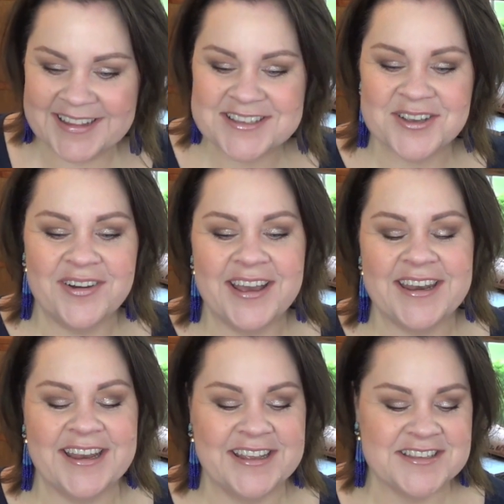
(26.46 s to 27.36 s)
let's go ahead
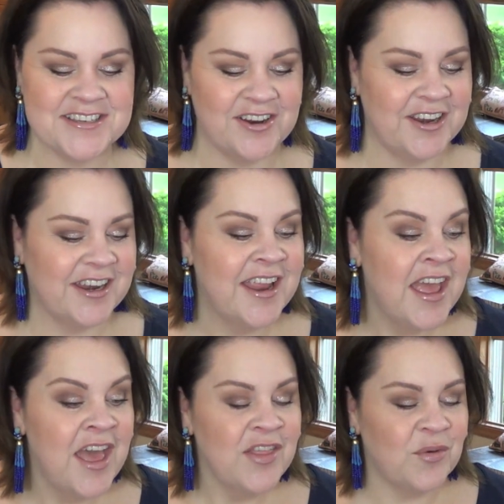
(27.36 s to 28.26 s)
and get started.
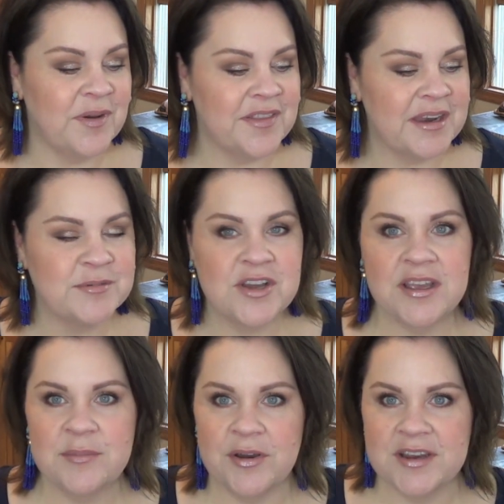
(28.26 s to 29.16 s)
The one that I'm
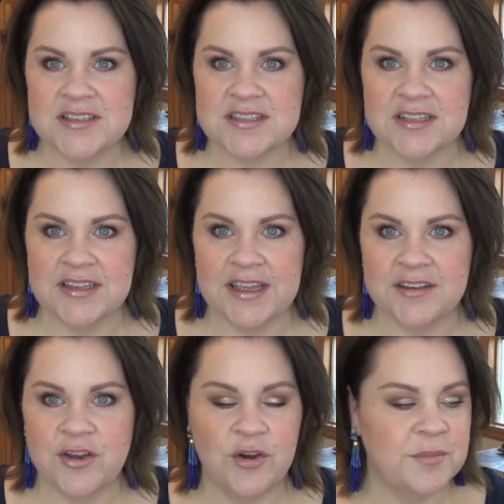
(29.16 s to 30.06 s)
talking about is the
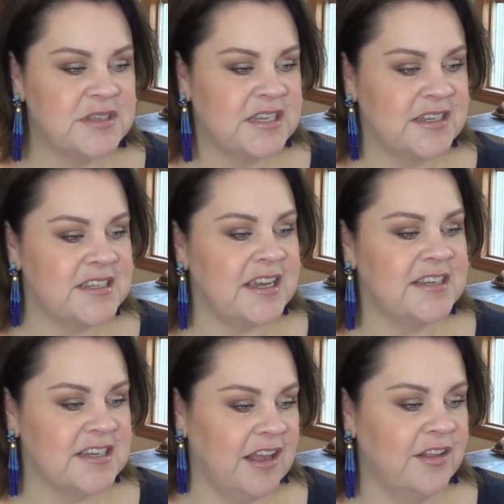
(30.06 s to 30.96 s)
Lancome Teint
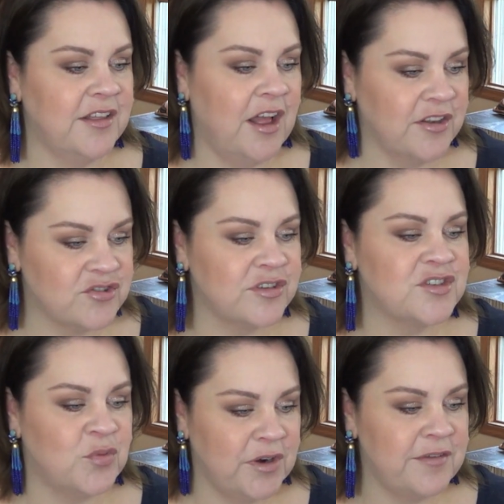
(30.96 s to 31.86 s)
Idole Ultra
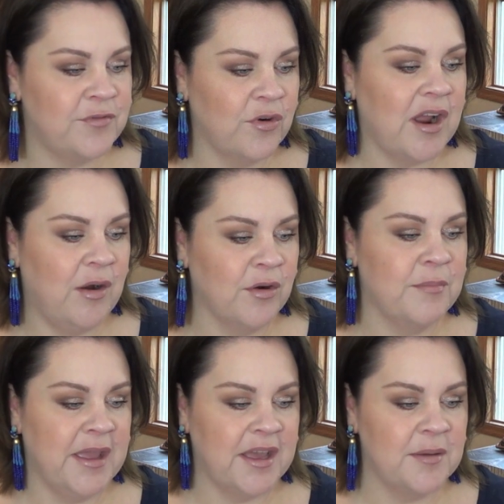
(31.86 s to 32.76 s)
24 Hour
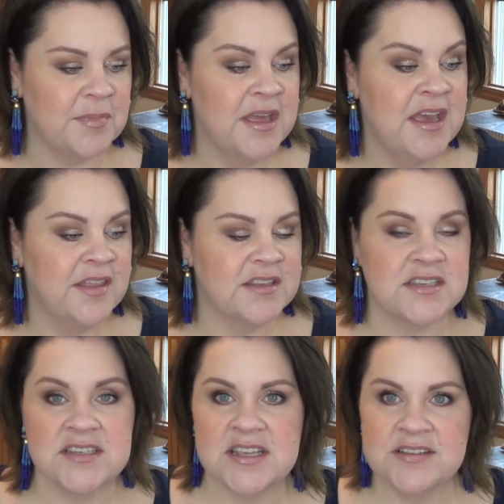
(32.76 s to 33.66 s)
Makeup. This
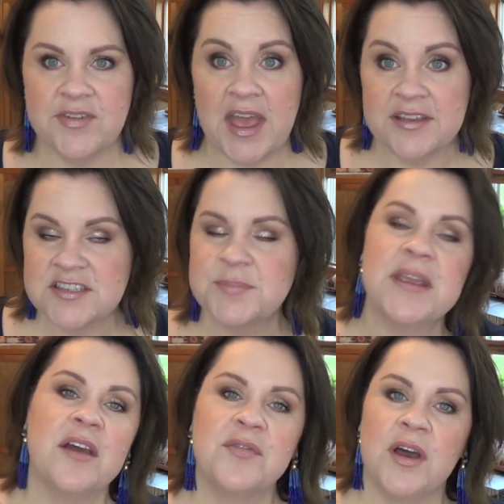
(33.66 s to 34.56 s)
does have
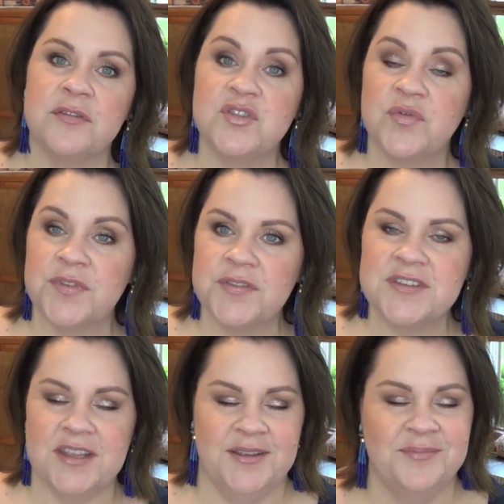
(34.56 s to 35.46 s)
SPF of 50